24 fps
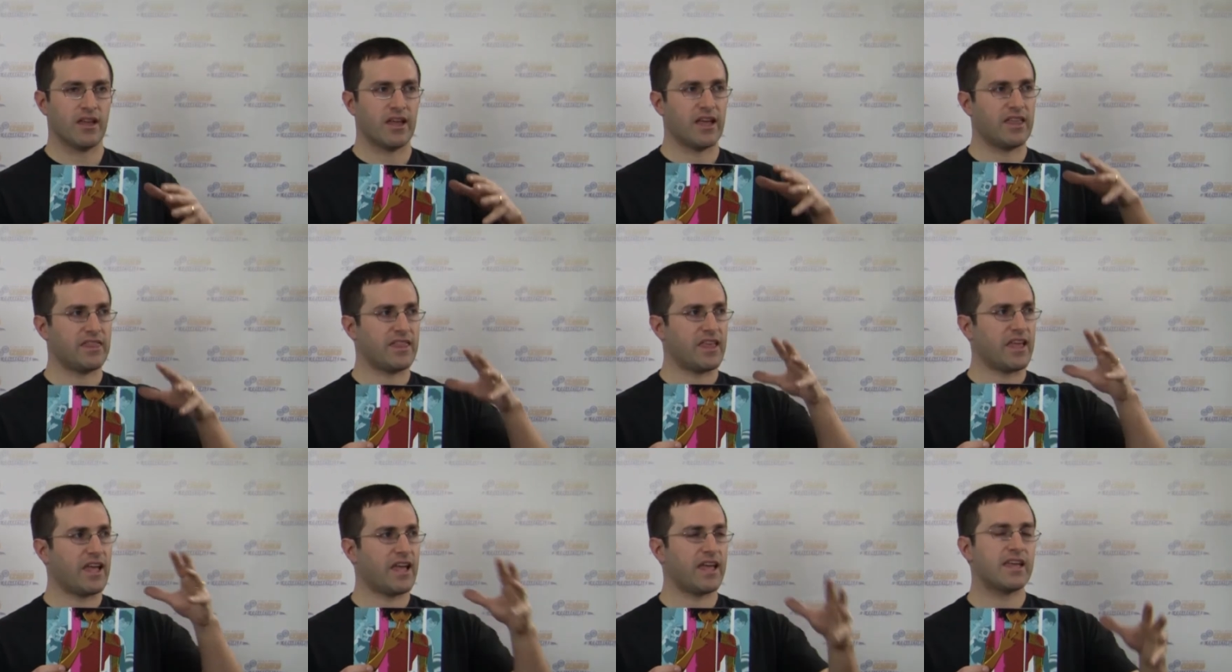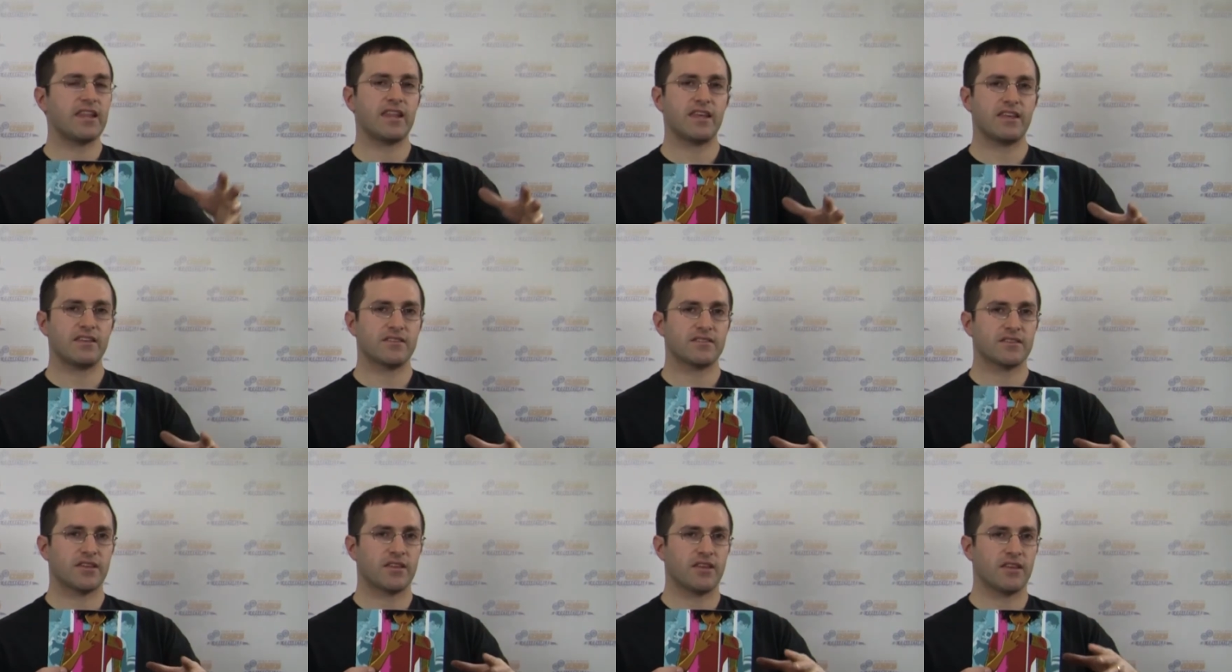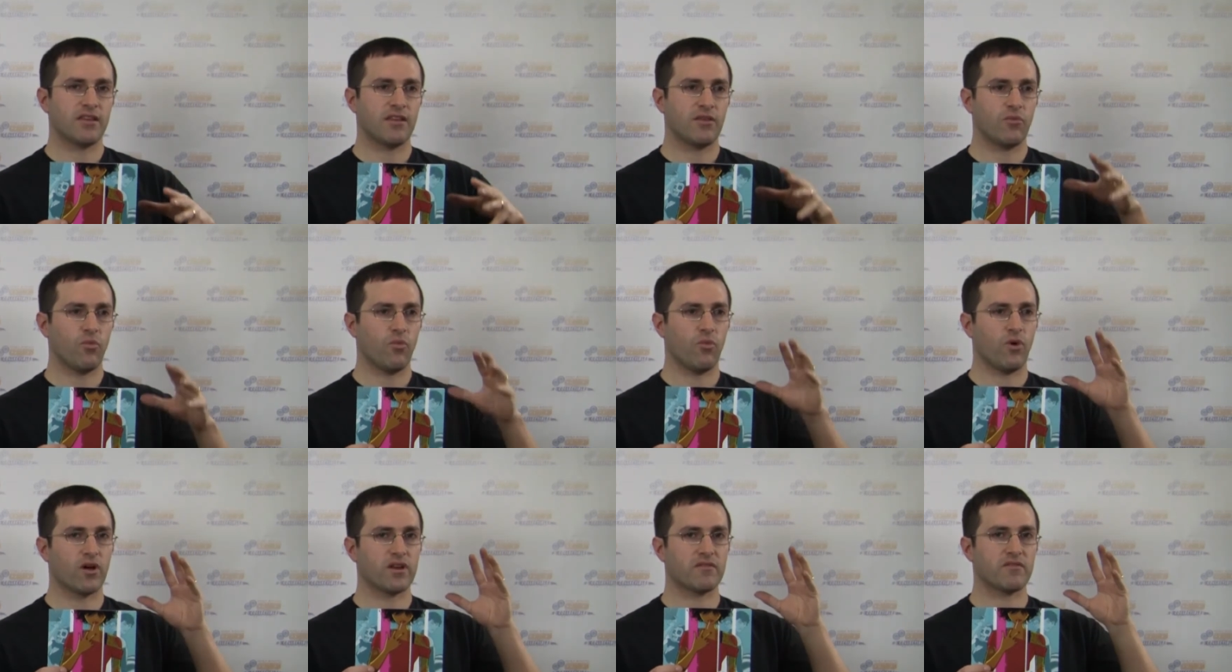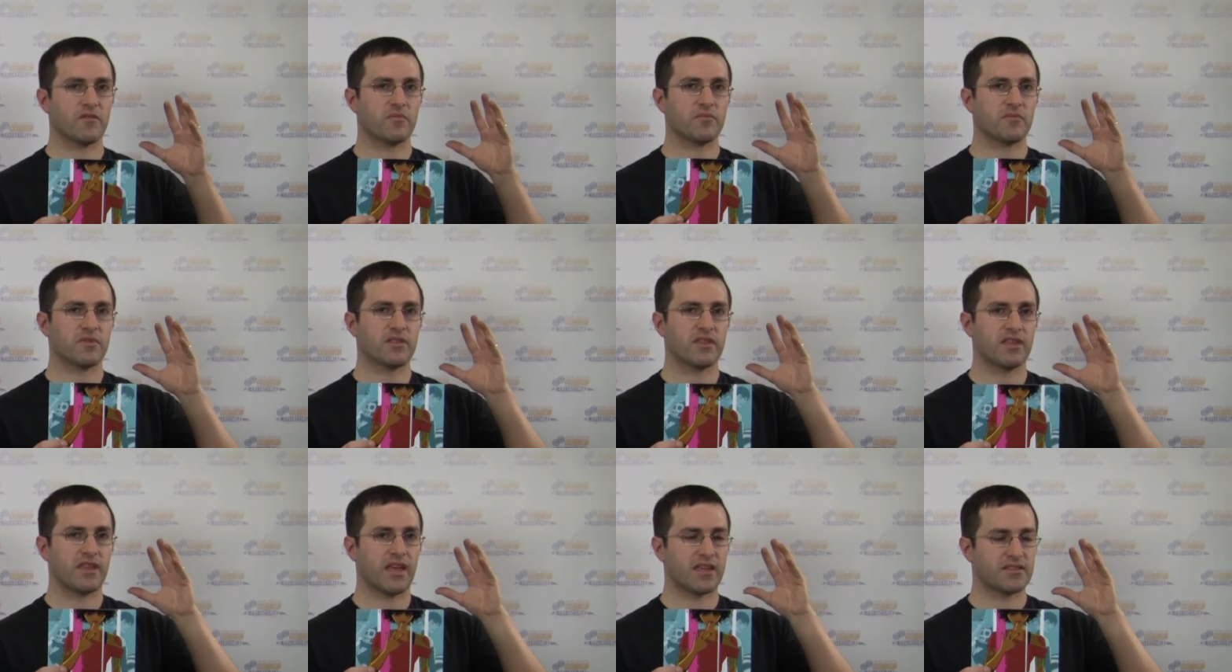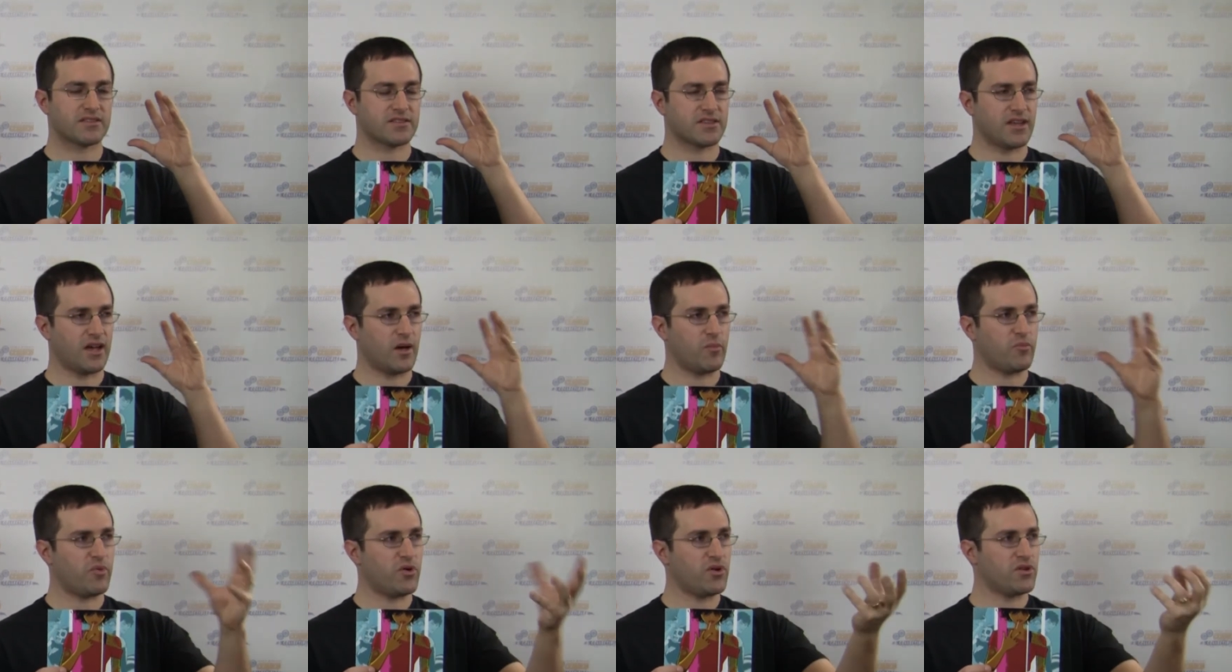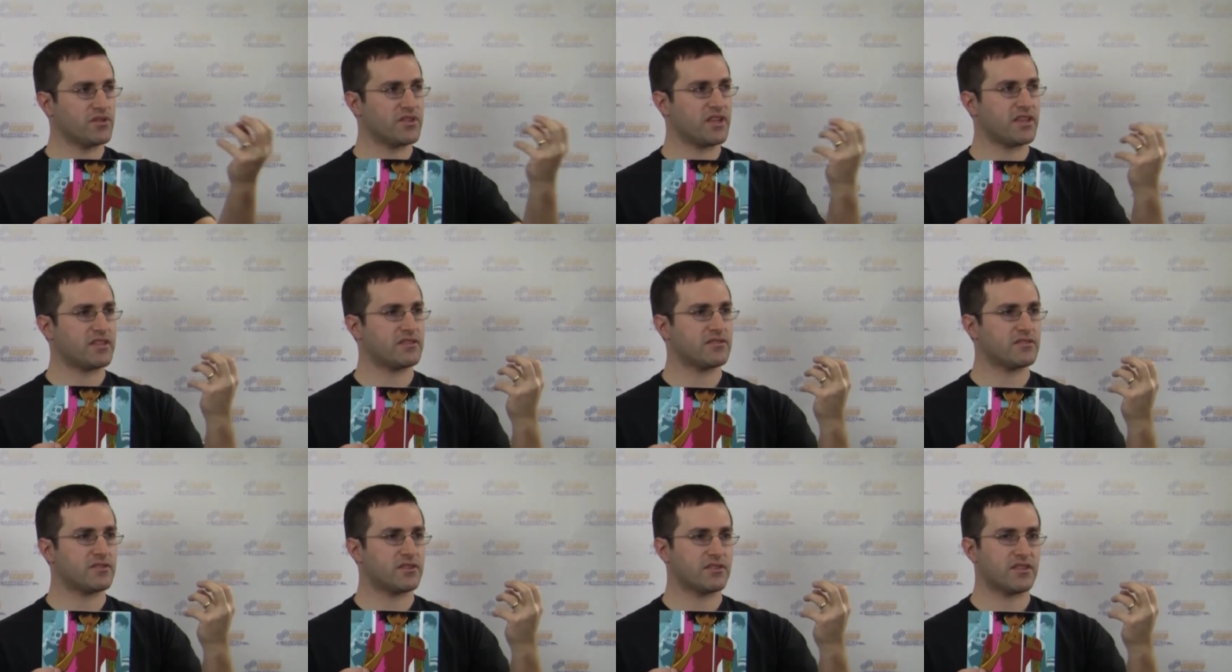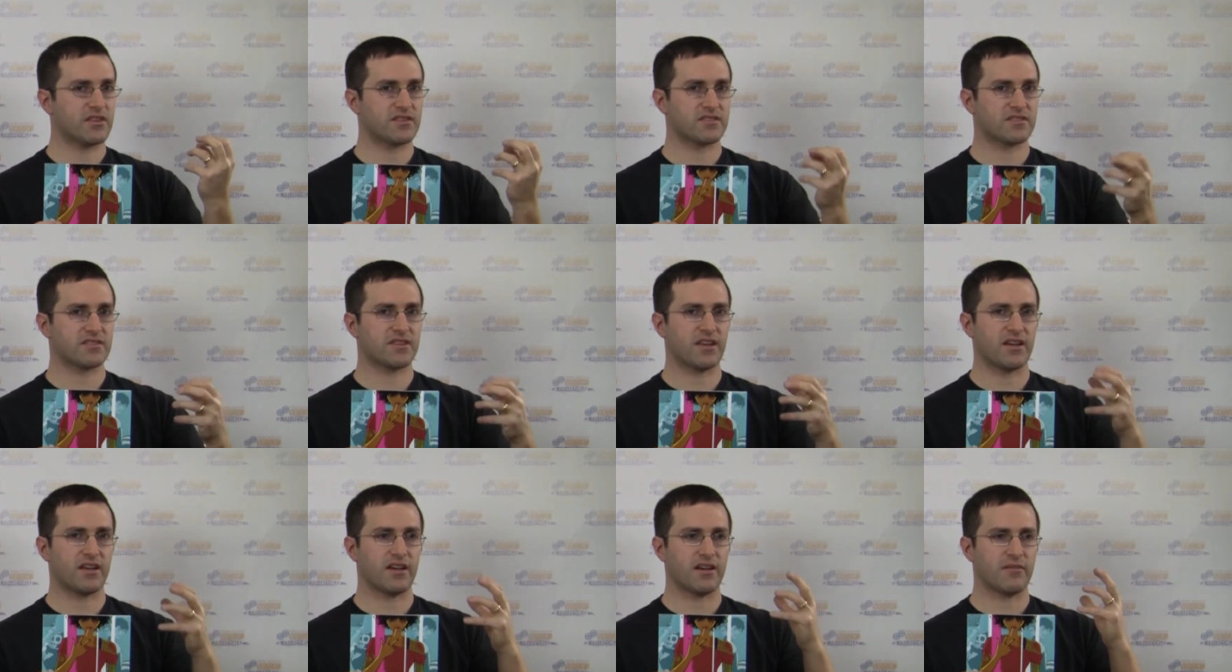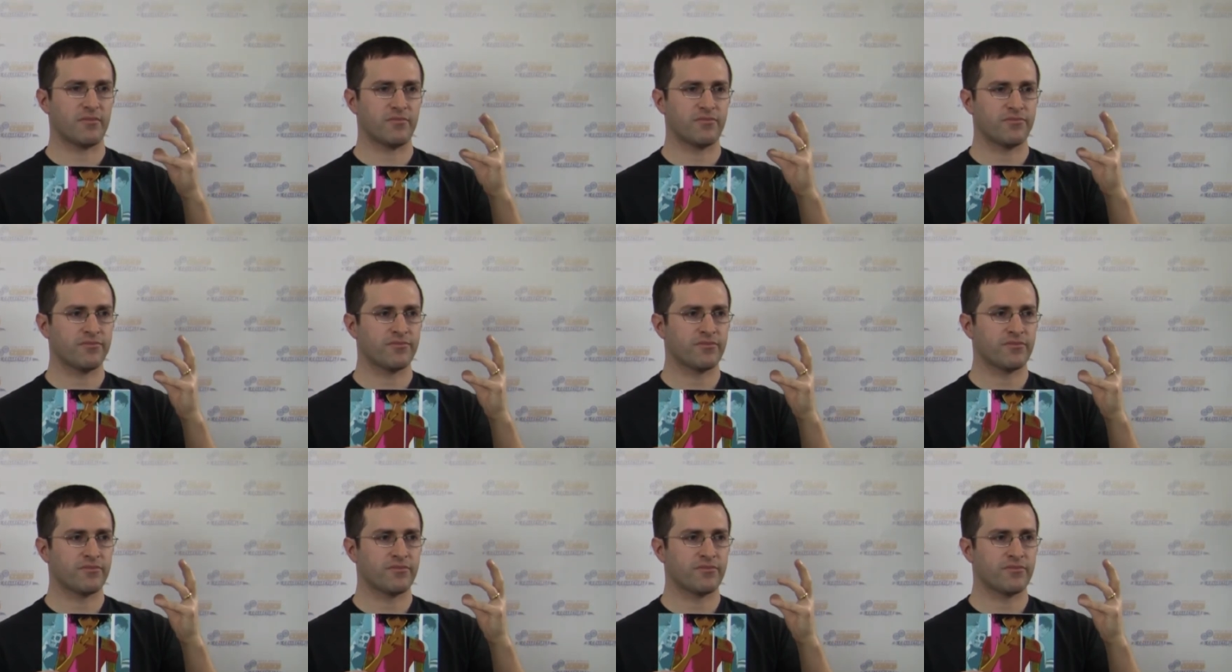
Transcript: in the 80s. One of them gets uh, pulled into this, uh,